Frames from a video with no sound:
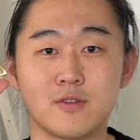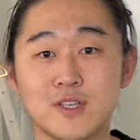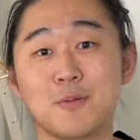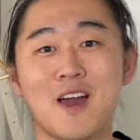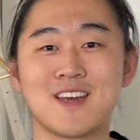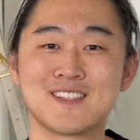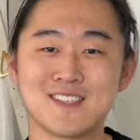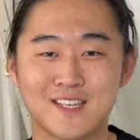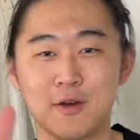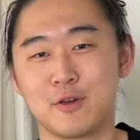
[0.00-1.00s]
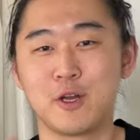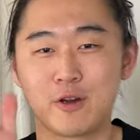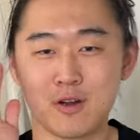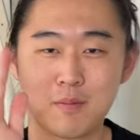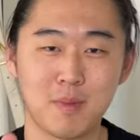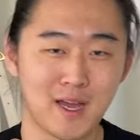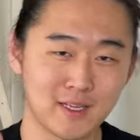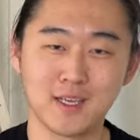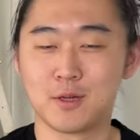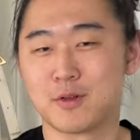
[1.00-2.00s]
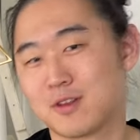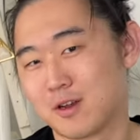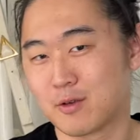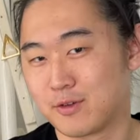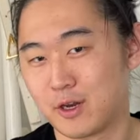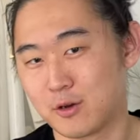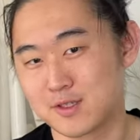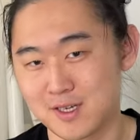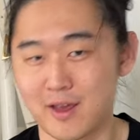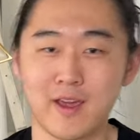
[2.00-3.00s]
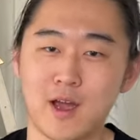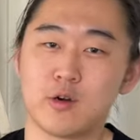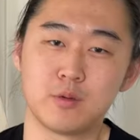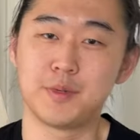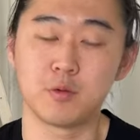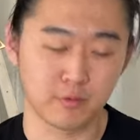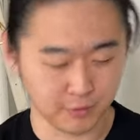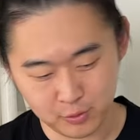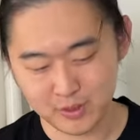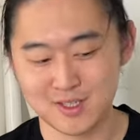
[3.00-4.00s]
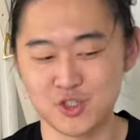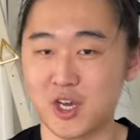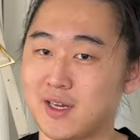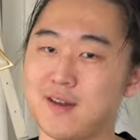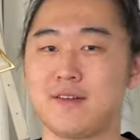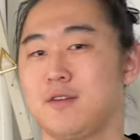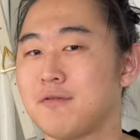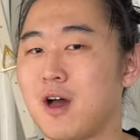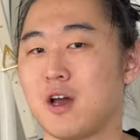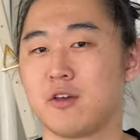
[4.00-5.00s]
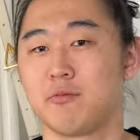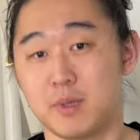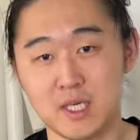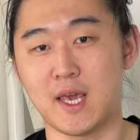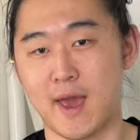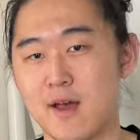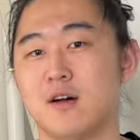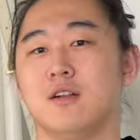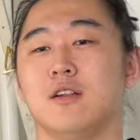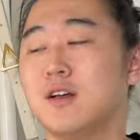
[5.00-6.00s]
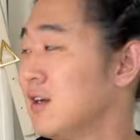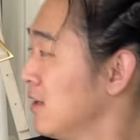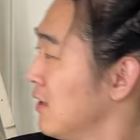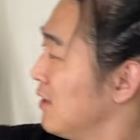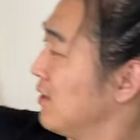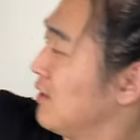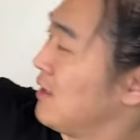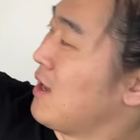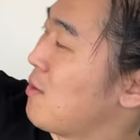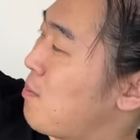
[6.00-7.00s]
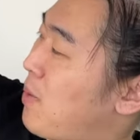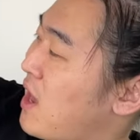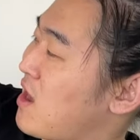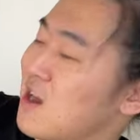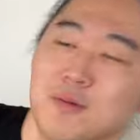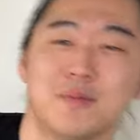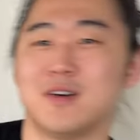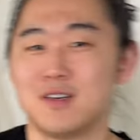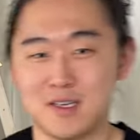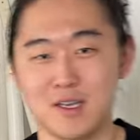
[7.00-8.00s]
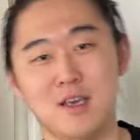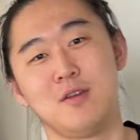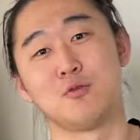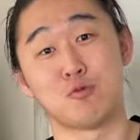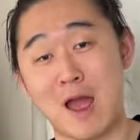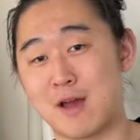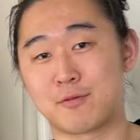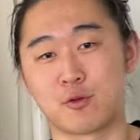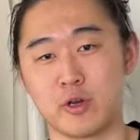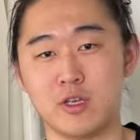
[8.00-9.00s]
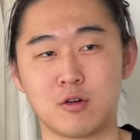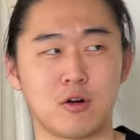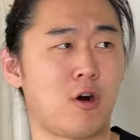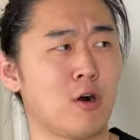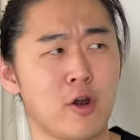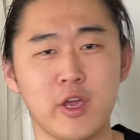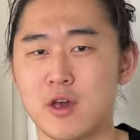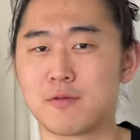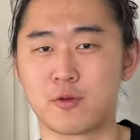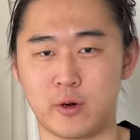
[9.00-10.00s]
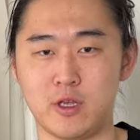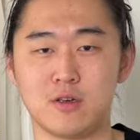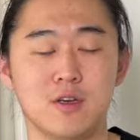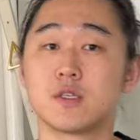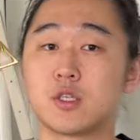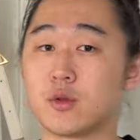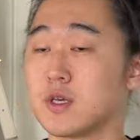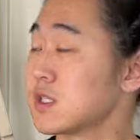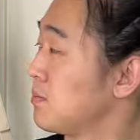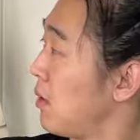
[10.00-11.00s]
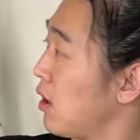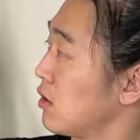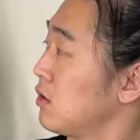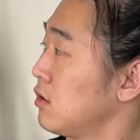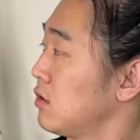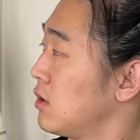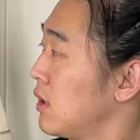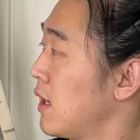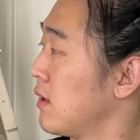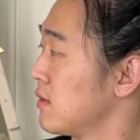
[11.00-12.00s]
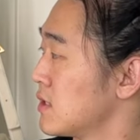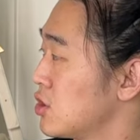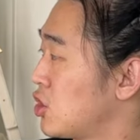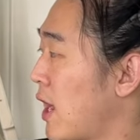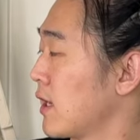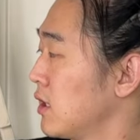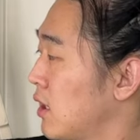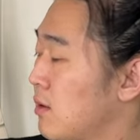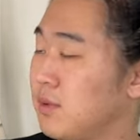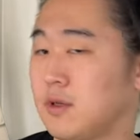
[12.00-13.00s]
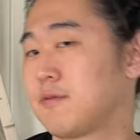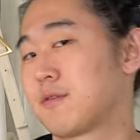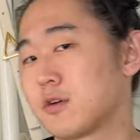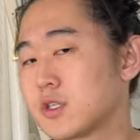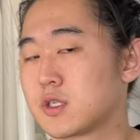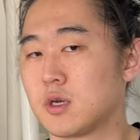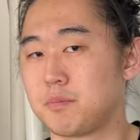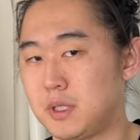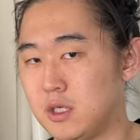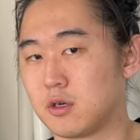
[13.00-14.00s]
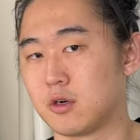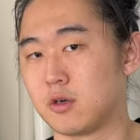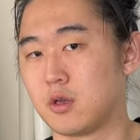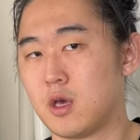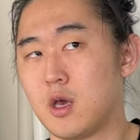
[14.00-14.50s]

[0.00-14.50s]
What's up guys, Kevin here, back again with another video. Today I will be reviewing the J95PL BAM in RAF Green or RAF Green. So this model and this jacket I believe first appeared